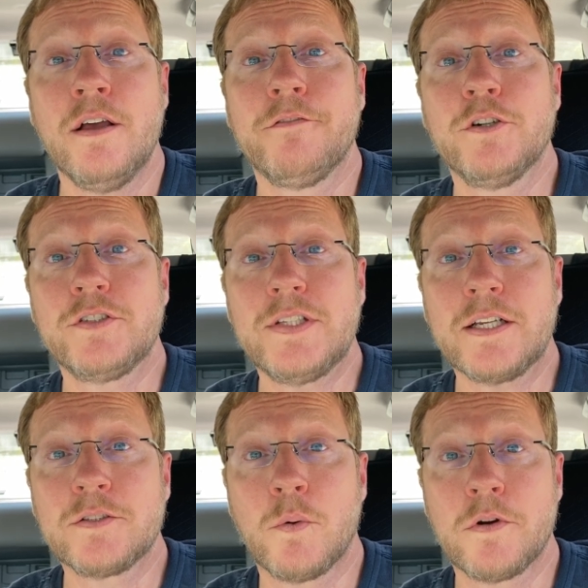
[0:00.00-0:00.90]
for
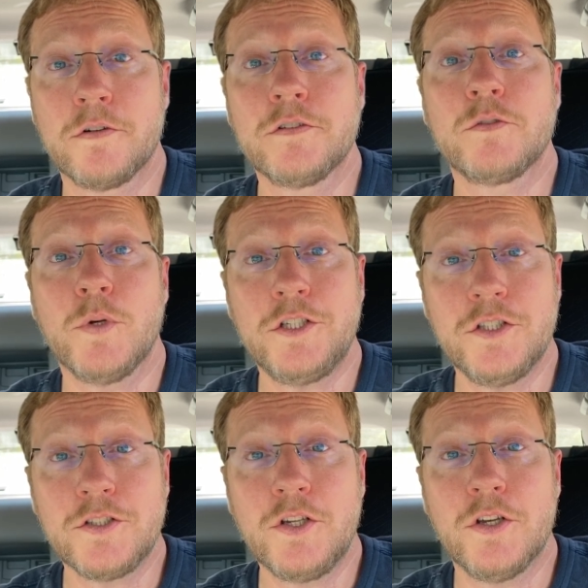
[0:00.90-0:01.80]
six orders, which
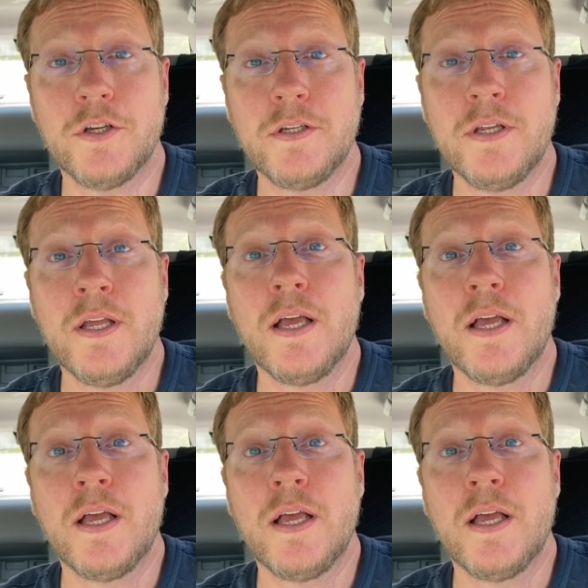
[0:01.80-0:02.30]
is good.